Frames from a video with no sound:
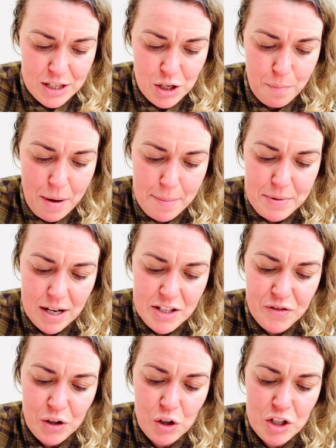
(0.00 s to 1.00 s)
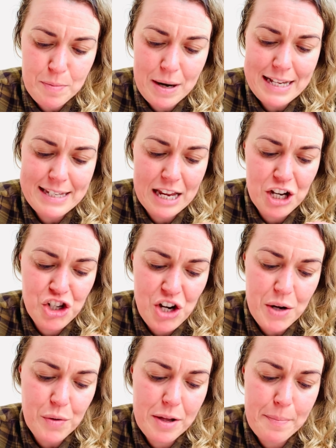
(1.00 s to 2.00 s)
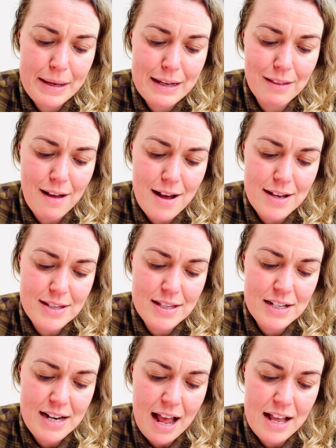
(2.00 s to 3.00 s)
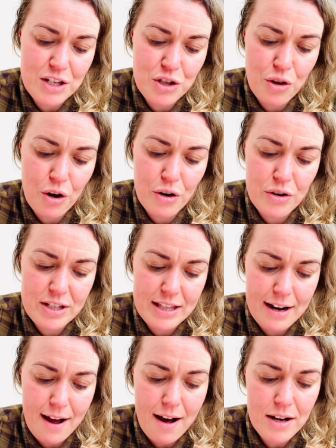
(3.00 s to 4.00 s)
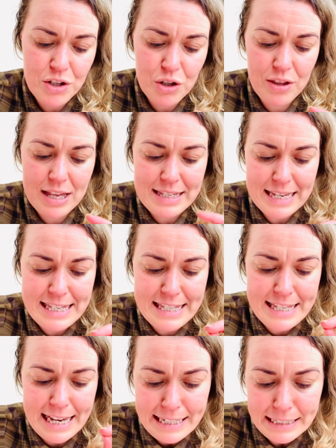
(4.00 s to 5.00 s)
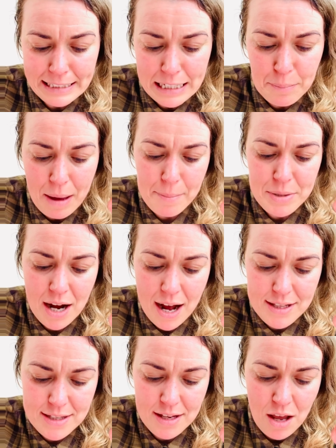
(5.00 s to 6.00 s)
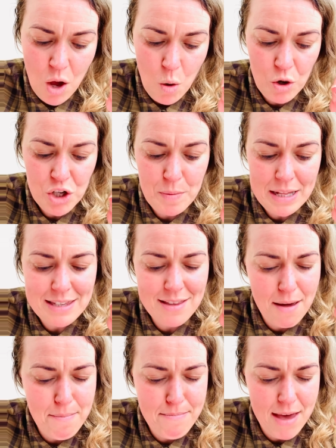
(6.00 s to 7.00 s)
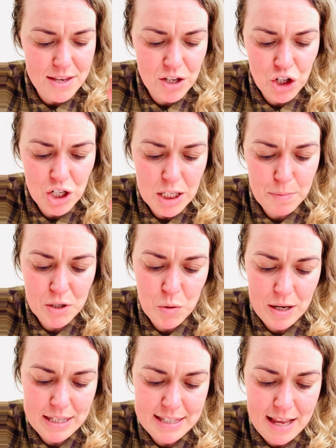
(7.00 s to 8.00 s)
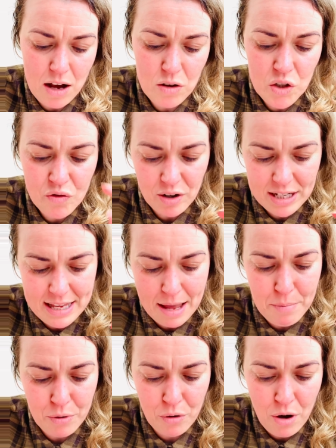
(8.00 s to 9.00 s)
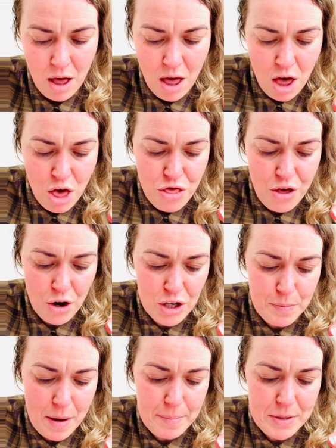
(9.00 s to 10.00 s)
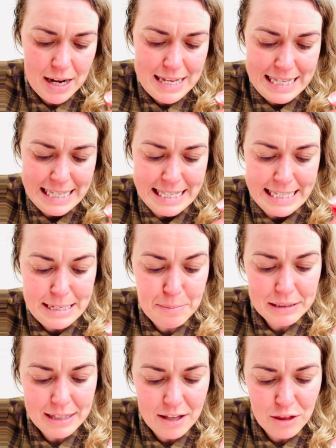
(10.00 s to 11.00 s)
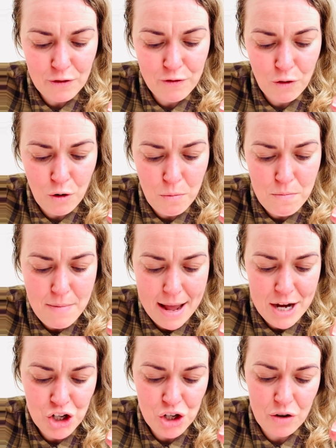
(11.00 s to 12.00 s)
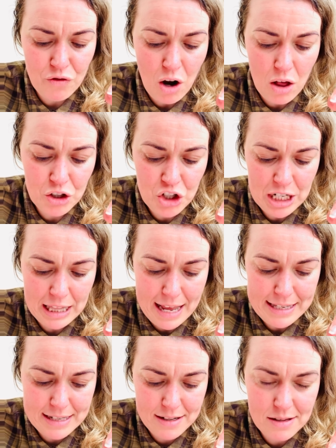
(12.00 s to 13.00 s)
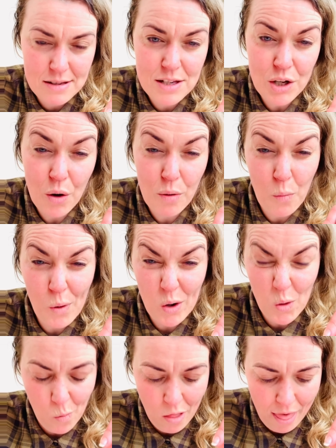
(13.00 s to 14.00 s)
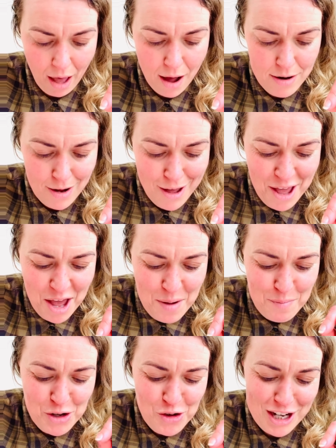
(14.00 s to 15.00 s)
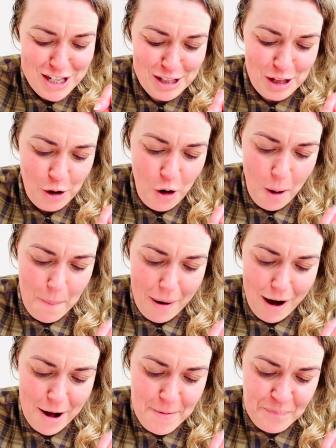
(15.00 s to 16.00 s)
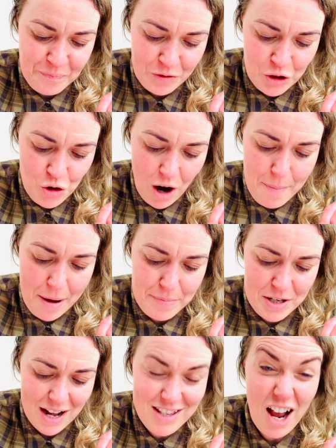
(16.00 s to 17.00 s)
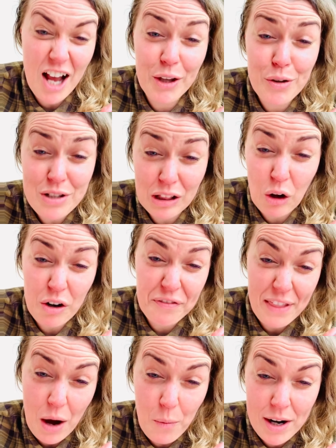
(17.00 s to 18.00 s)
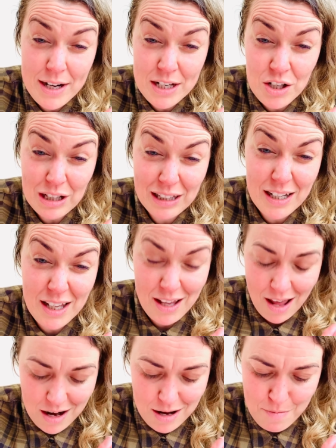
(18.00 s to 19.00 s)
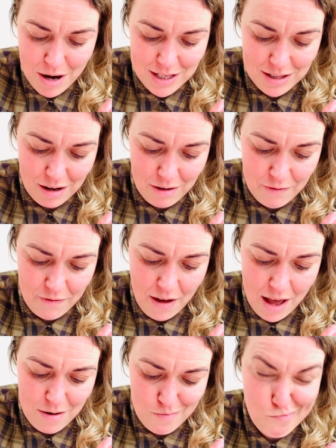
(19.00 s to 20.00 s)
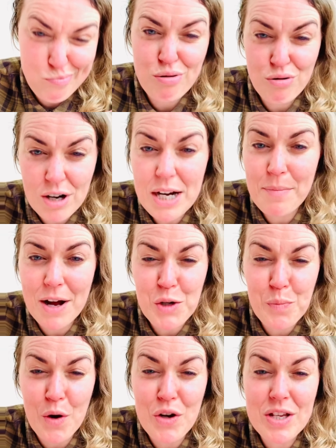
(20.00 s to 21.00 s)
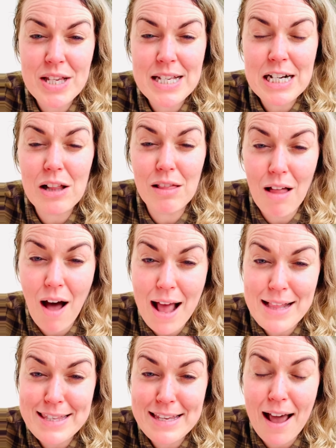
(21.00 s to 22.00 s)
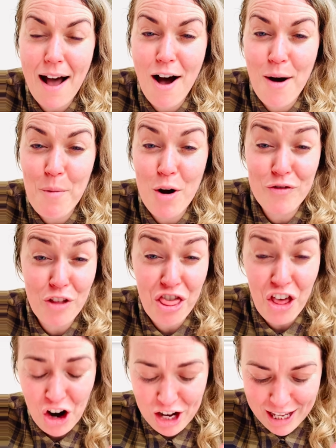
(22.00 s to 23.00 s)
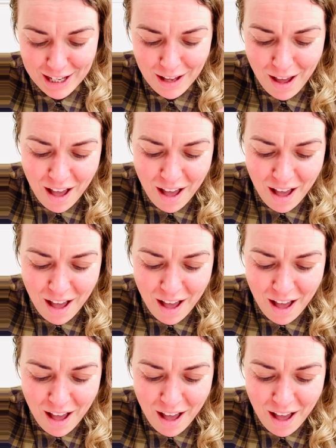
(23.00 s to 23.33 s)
So peptides for cosmetics can generally be classed as those that are, so there's a signaling peptides, which means they're messengers between cells. For example, those peptides that stimulate the formation of collagen and elastin, so we all want that. Matrixyl and copper, tripeptides, I use a lot of that one in clinic and in myself, and pretty much most clients over 30